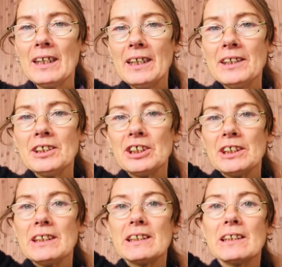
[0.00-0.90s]

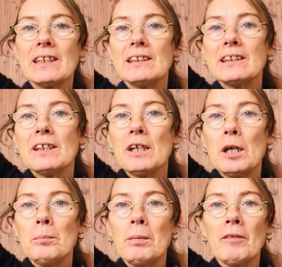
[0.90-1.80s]
energy center
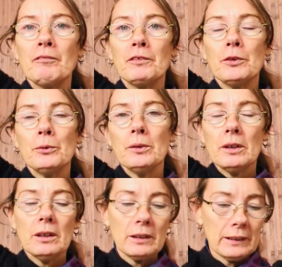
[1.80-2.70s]
above you.
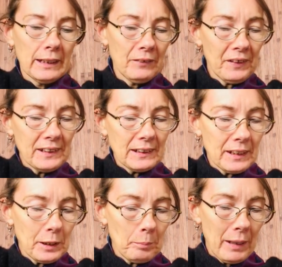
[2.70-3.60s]
Now, they
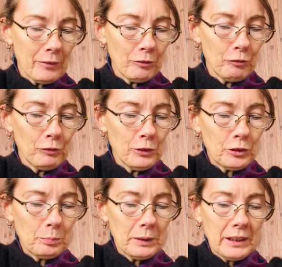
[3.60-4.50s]
say about a
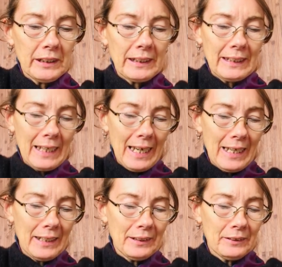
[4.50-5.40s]
foot, but it
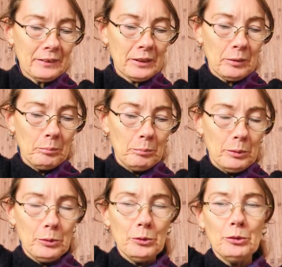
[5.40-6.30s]
can
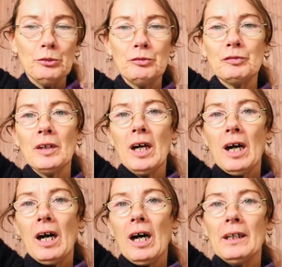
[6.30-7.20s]
move.
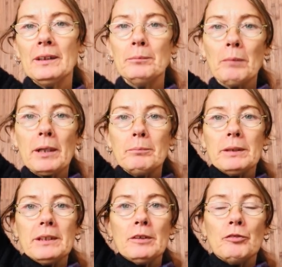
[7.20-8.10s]
It might
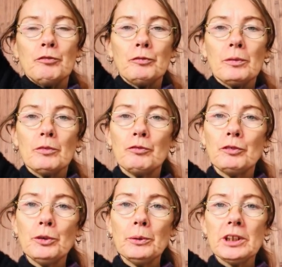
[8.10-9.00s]
be a
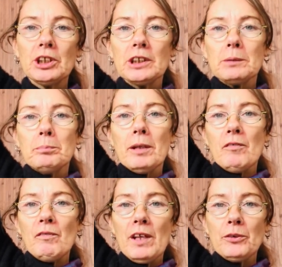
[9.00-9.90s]
few inches
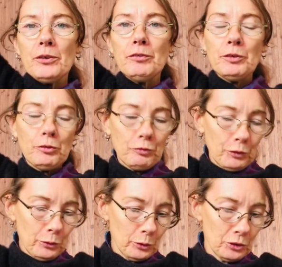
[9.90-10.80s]
above that, or even a
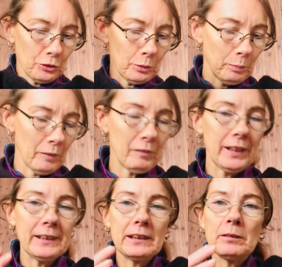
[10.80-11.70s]
foot or two above
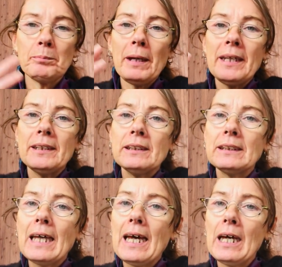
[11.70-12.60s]
that. It
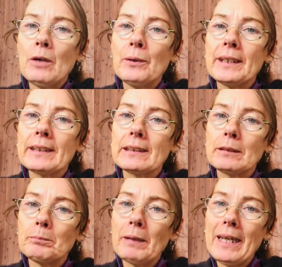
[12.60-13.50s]
depends how
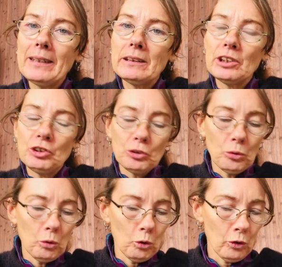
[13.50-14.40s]
expanded
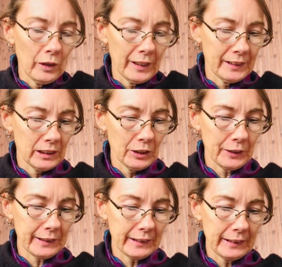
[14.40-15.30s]
your aura is
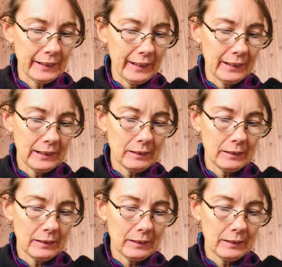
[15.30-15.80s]
going to get.